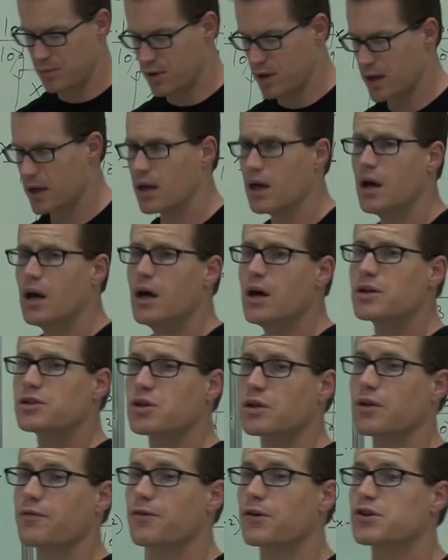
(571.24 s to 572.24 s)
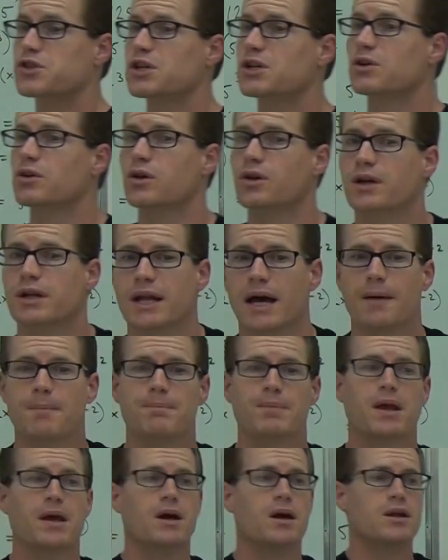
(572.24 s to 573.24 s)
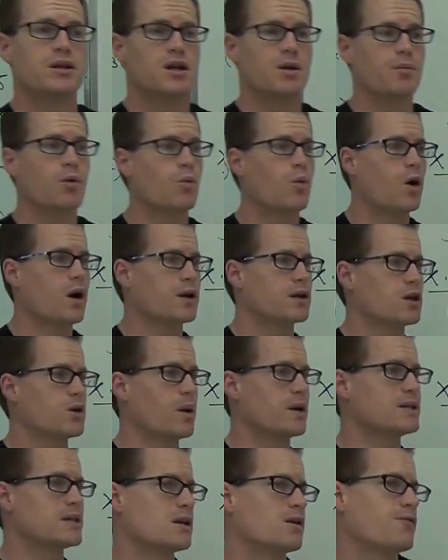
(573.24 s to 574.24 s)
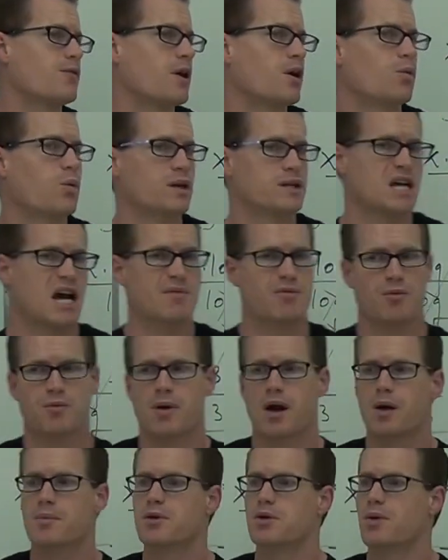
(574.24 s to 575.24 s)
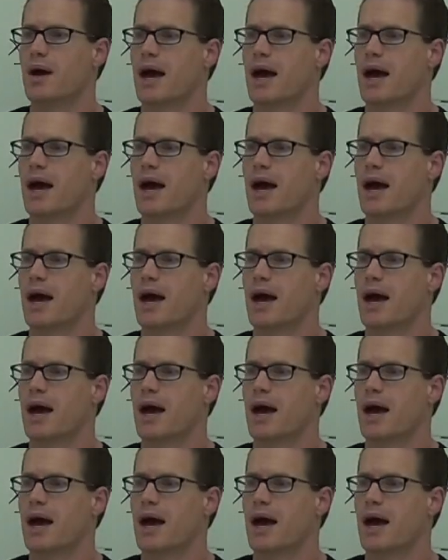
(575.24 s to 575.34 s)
way. So the first thing you're looking at, number one, you identify what type of problem you